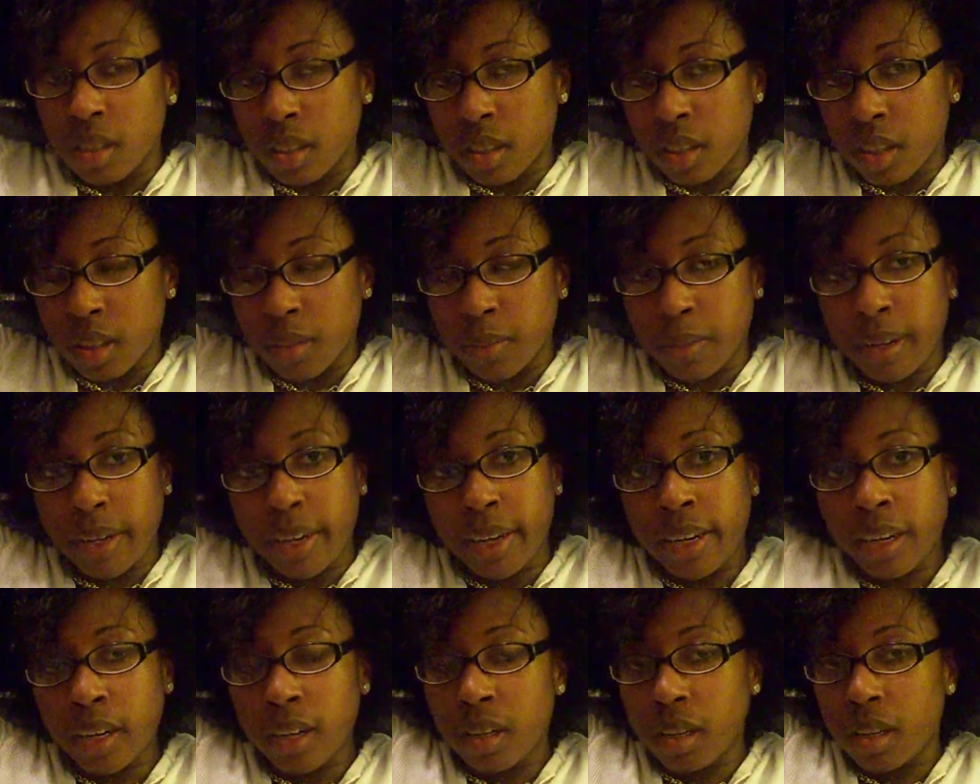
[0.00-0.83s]
Cause my
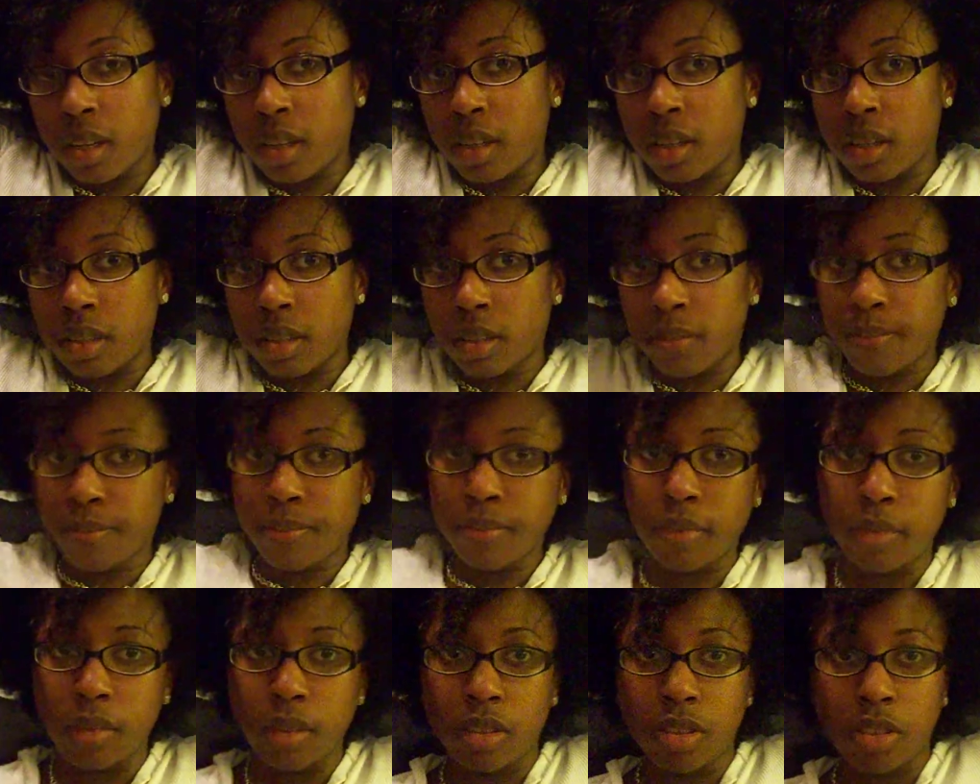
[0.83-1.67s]
hair,
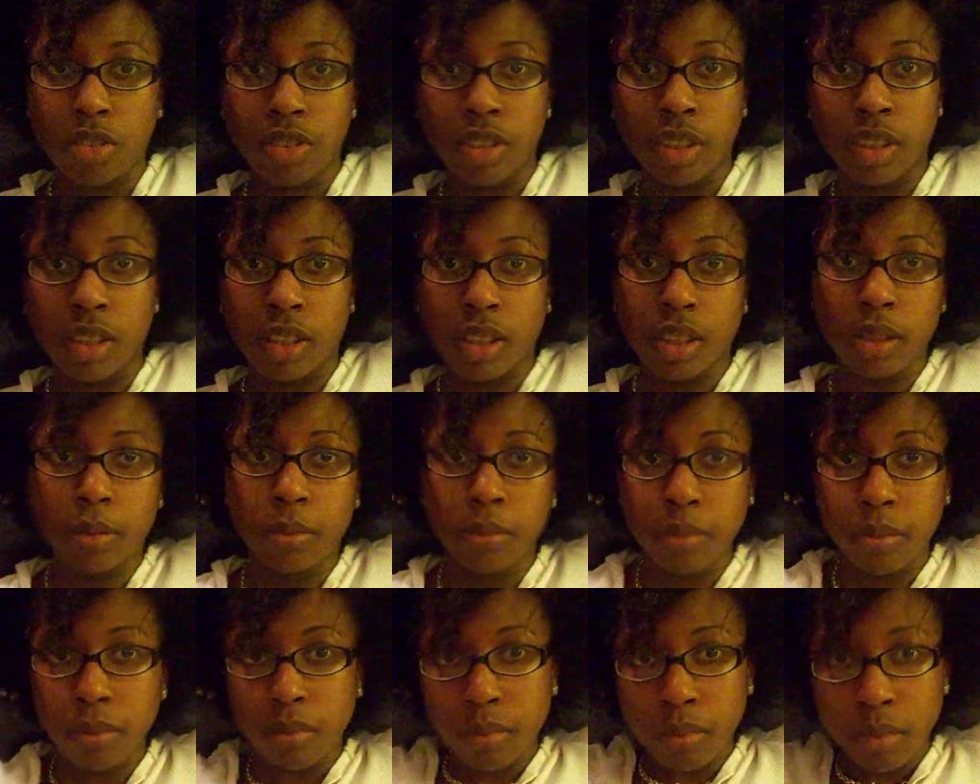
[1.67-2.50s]
shrinks up
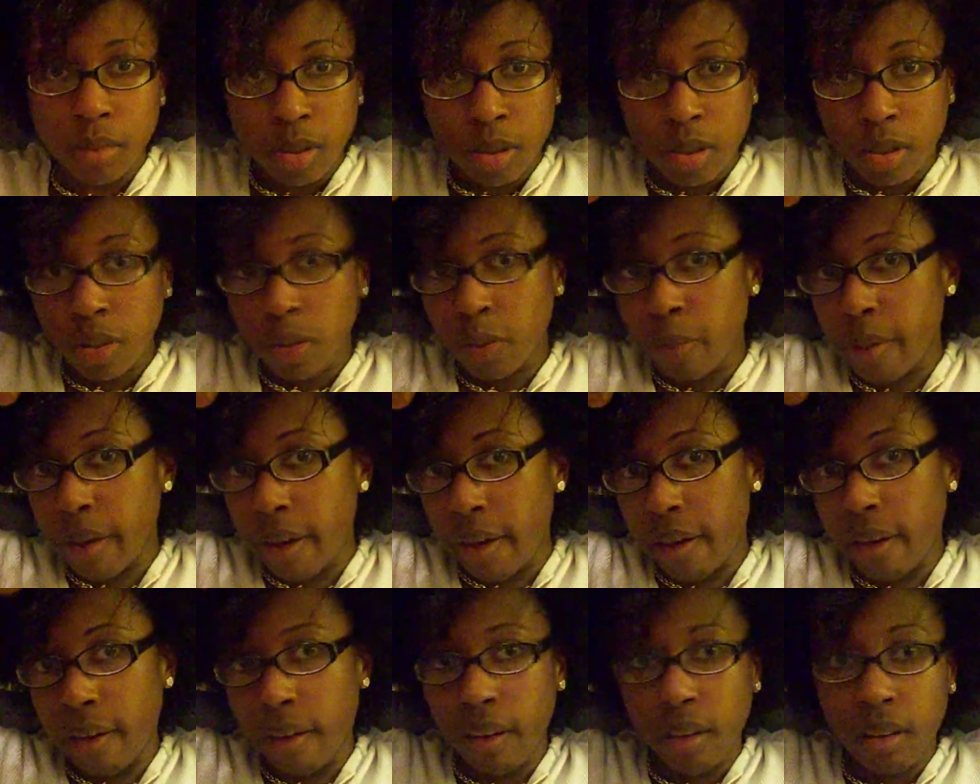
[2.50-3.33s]
so
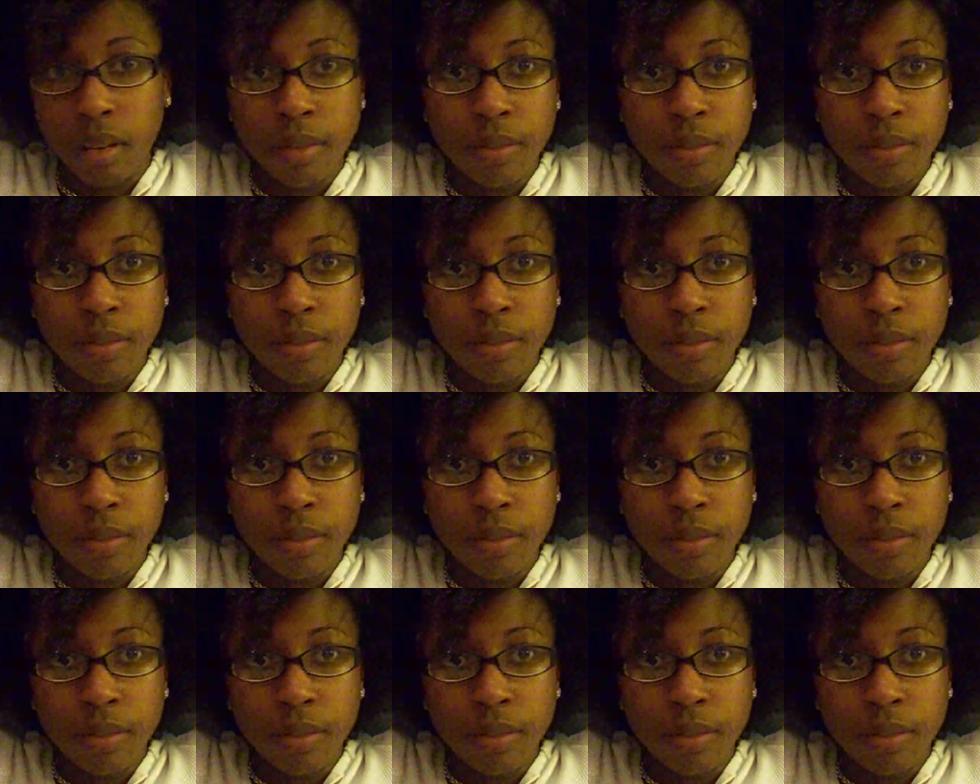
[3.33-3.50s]
bad.